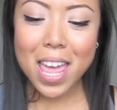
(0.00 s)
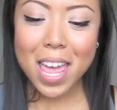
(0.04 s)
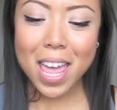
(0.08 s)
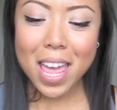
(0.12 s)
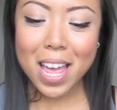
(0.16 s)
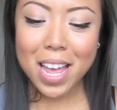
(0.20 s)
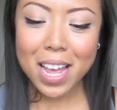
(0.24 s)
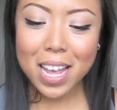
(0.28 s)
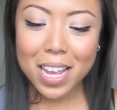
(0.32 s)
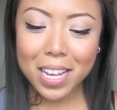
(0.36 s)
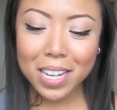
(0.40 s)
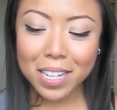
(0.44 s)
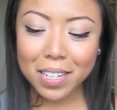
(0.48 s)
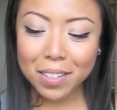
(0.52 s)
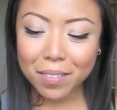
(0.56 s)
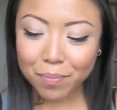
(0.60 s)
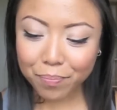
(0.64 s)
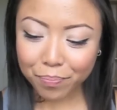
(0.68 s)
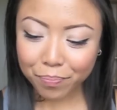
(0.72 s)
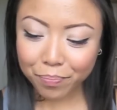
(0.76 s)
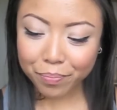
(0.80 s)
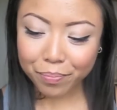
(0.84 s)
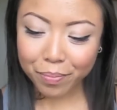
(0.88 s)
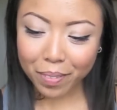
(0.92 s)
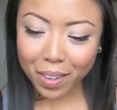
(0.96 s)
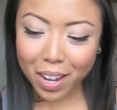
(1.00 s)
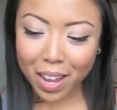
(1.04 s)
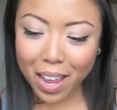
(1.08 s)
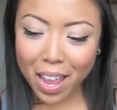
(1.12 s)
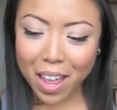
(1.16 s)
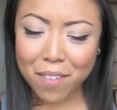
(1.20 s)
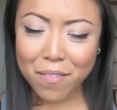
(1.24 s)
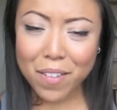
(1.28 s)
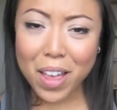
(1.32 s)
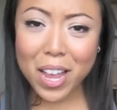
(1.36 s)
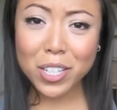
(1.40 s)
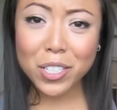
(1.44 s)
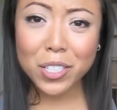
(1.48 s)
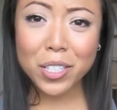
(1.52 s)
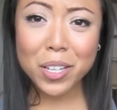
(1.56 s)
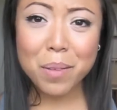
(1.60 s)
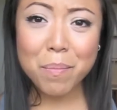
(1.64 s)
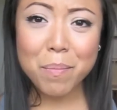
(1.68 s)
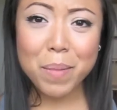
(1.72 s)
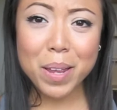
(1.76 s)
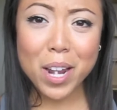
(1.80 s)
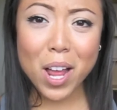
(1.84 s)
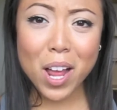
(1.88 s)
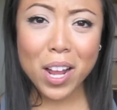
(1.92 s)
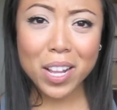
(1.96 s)
and I've
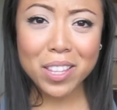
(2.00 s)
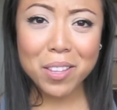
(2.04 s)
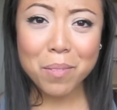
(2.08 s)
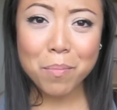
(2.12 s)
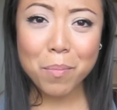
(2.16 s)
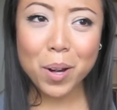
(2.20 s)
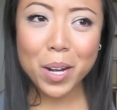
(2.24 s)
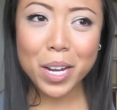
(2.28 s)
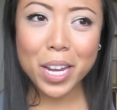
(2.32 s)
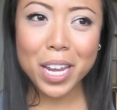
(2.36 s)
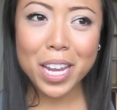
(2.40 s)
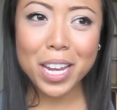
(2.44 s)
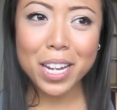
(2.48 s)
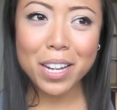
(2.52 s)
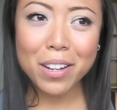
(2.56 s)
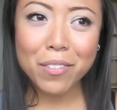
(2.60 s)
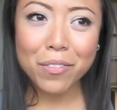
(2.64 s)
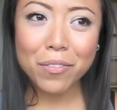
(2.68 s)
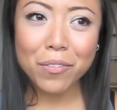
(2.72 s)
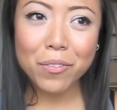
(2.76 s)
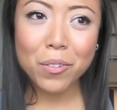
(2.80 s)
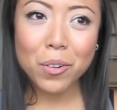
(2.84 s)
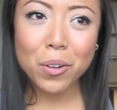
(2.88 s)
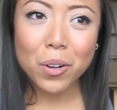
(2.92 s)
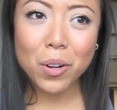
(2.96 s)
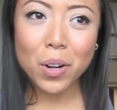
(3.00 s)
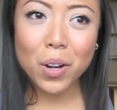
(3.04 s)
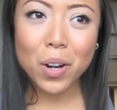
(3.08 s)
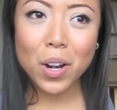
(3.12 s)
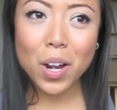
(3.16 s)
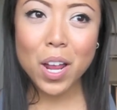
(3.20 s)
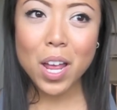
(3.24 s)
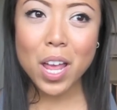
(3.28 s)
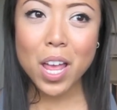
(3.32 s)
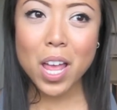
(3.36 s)
actually been on the market for